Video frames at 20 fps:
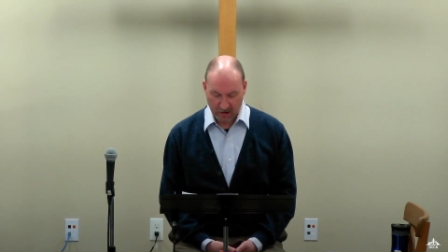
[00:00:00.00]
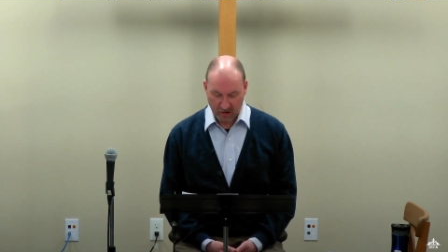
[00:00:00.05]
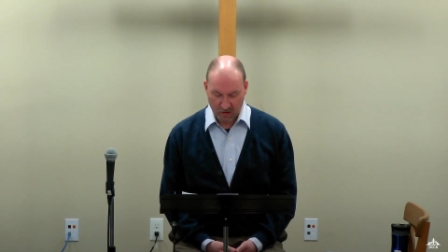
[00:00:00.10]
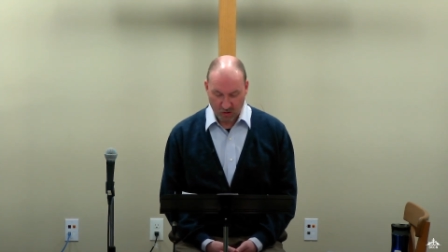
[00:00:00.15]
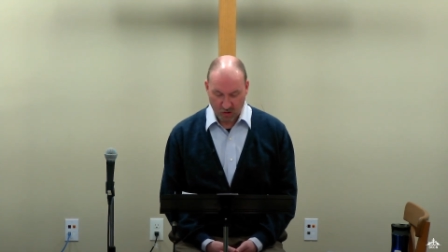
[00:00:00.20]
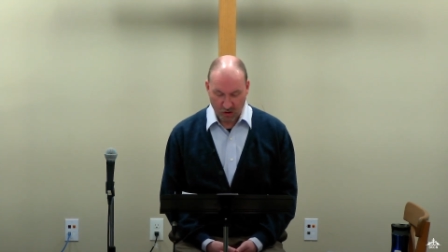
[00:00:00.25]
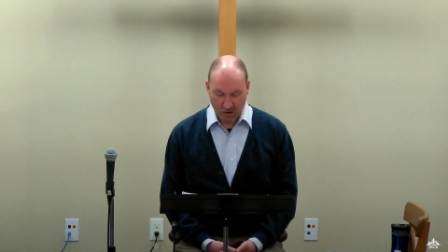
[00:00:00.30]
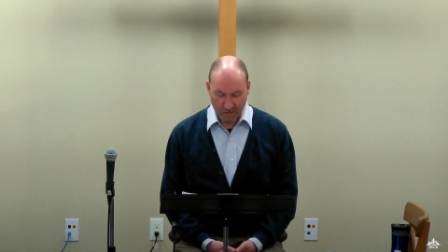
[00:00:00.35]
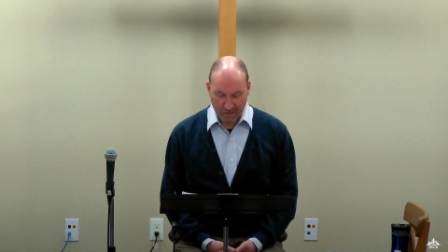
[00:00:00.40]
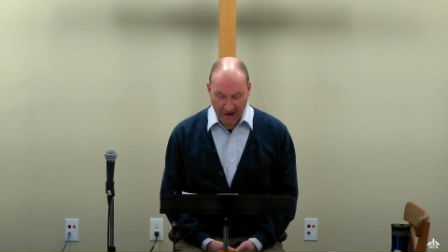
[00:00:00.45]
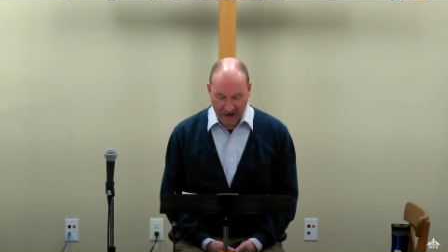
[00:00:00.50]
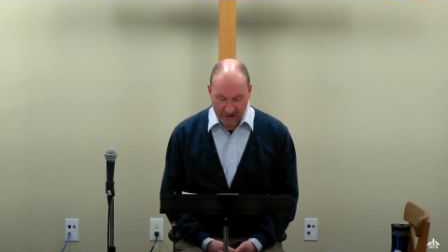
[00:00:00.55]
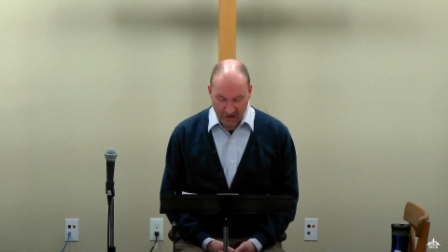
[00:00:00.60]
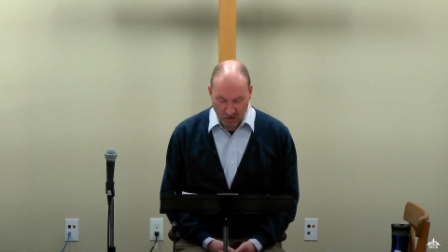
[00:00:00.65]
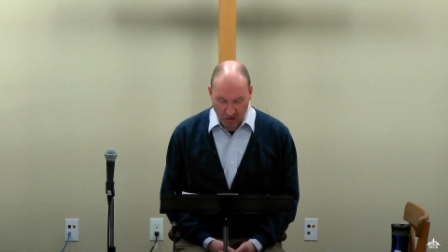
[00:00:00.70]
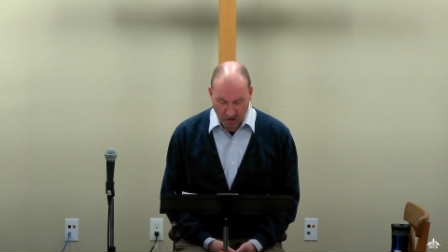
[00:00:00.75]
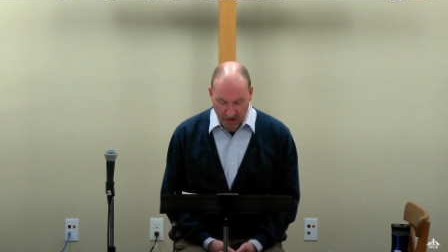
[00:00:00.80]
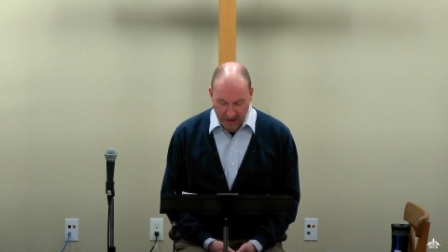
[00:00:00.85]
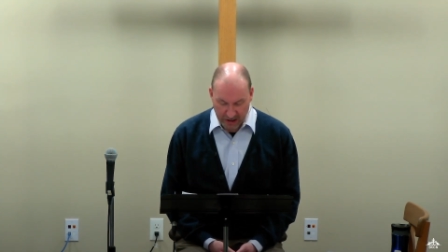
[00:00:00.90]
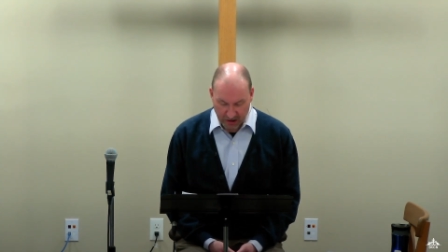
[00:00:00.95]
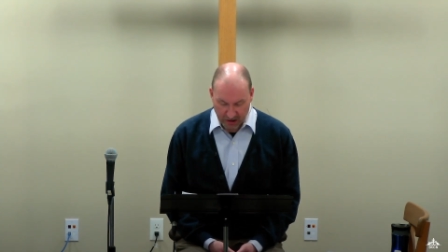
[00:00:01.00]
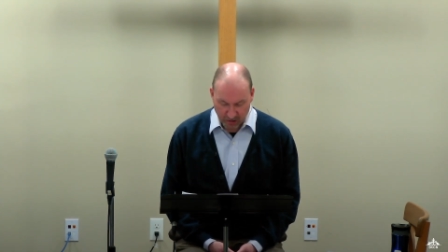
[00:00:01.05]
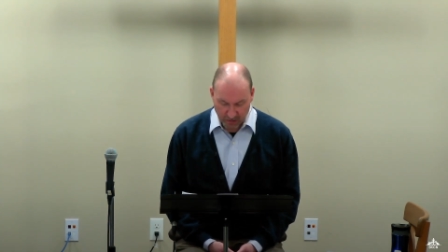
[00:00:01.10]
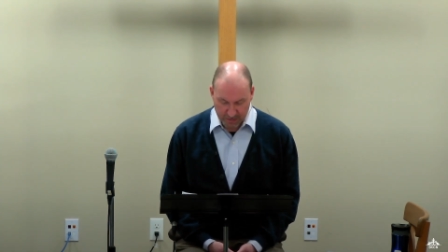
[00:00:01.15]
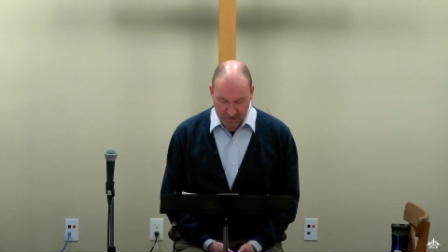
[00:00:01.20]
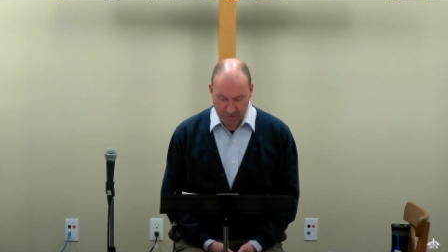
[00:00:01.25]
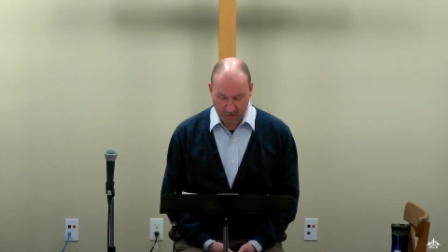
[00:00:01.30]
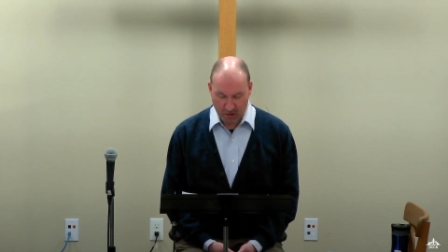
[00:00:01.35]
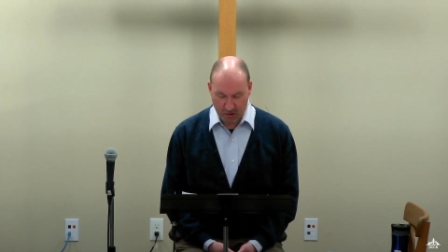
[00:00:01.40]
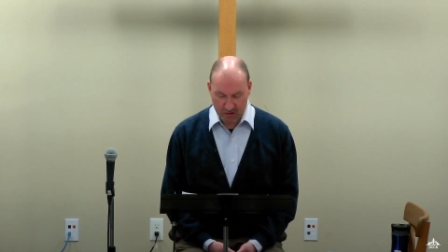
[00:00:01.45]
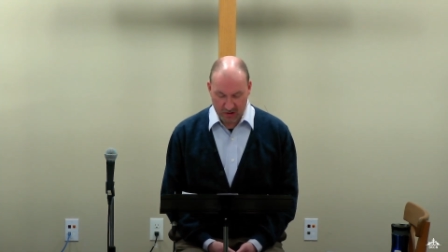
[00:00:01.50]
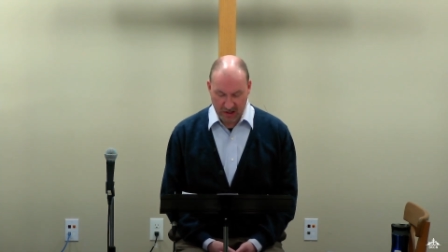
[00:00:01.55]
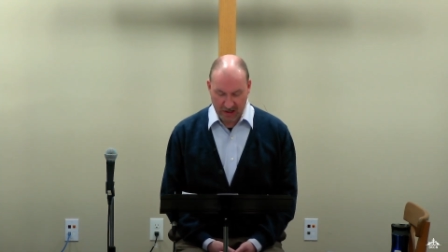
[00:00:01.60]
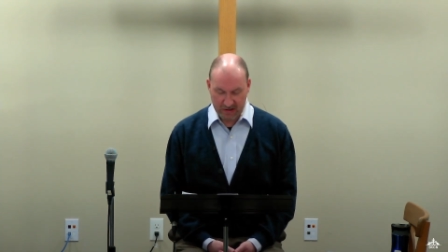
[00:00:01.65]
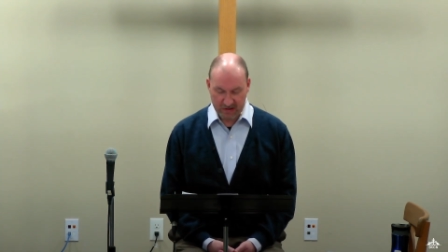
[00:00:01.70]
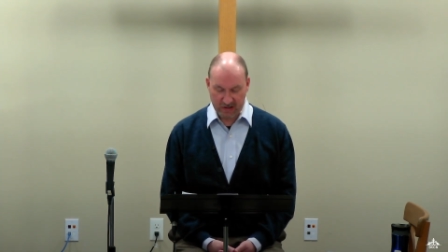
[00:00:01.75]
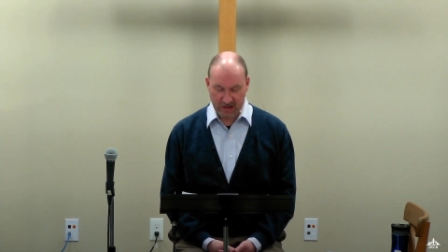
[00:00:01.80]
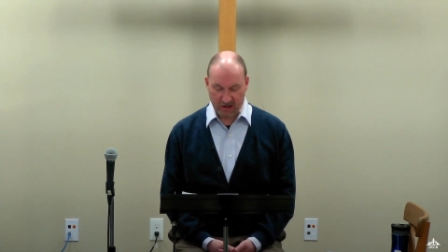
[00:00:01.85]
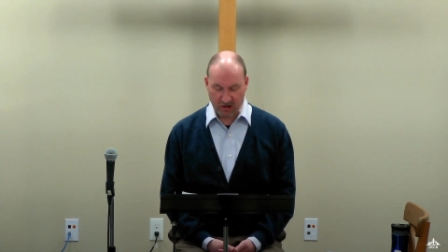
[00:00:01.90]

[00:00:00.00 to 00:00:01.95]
or minority groups protesting